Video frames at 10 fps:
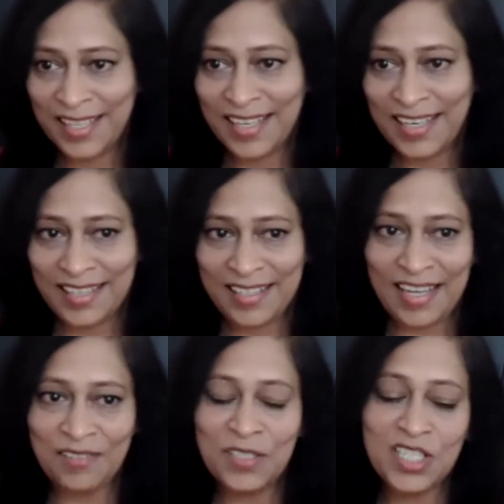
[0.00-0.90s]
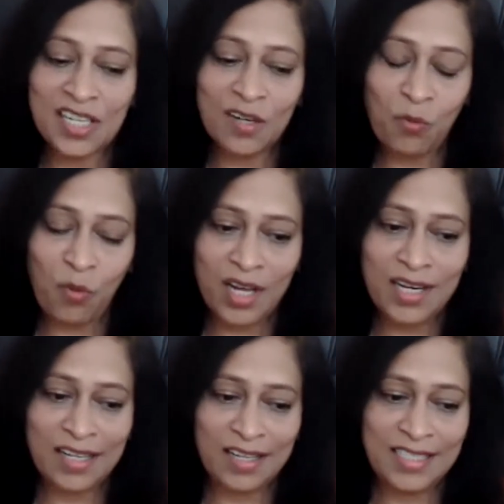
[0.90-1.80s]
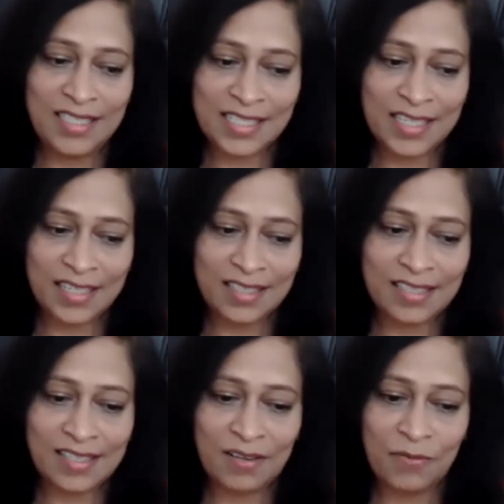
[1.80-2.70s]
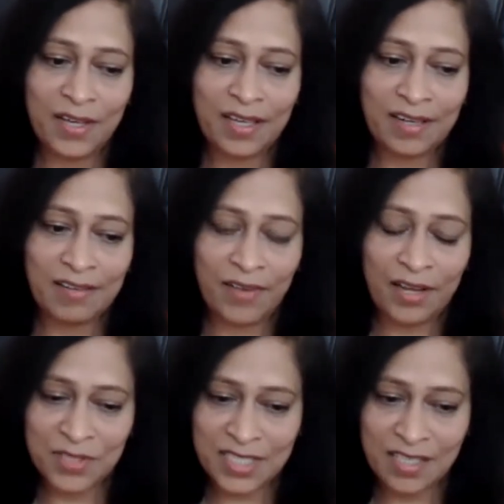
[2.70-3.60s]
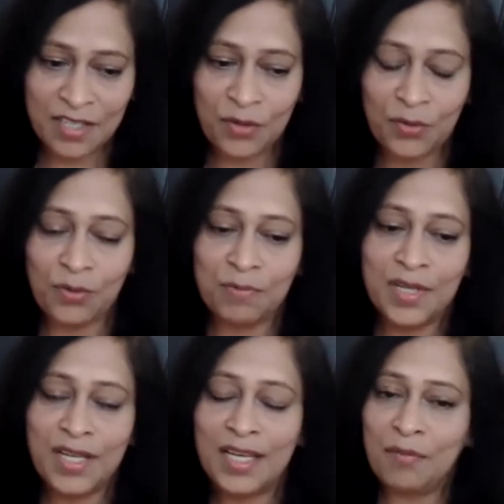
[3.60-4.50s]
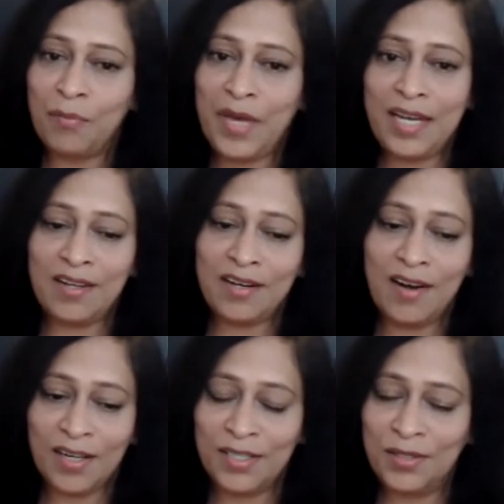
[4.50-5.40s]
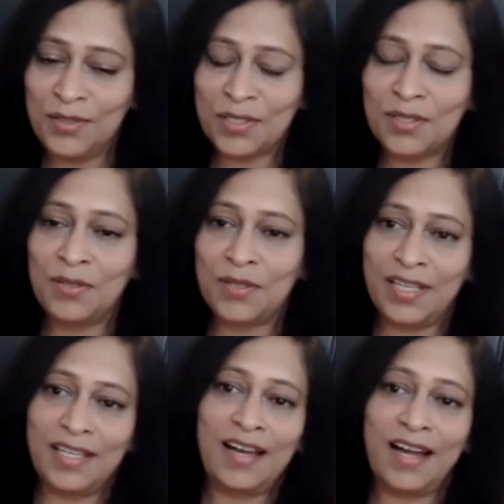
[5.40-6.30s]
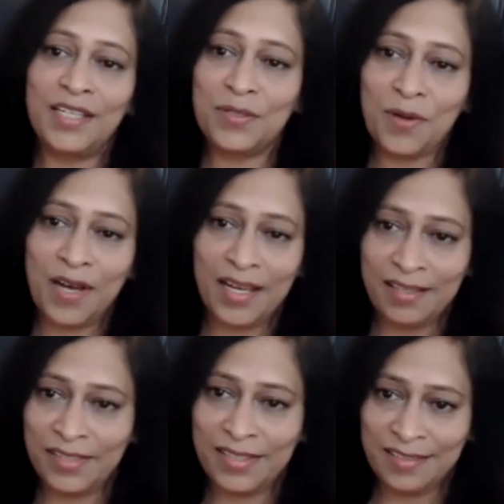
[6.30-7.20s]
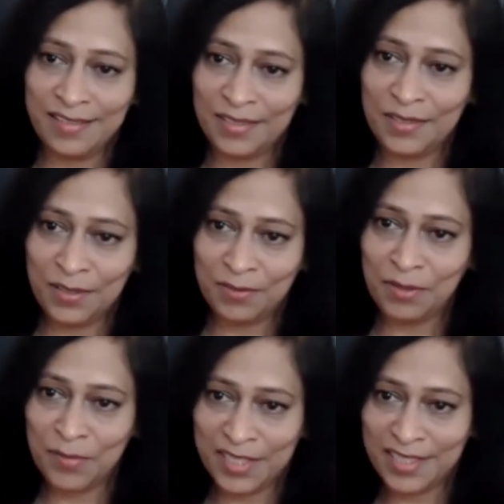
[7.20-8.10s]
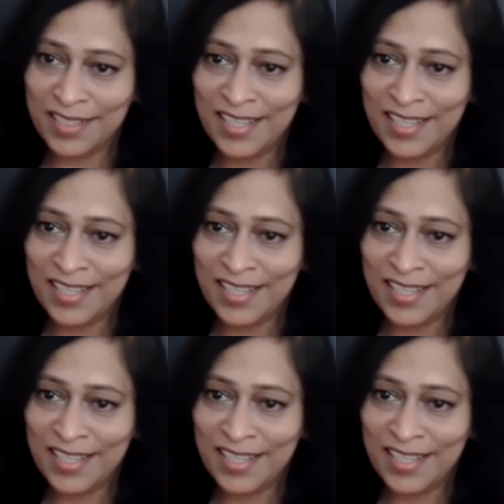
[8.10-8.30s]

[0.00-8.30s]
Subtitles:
And I will share one incident where I was in the room. Men are not used to looking eye to eye to the women.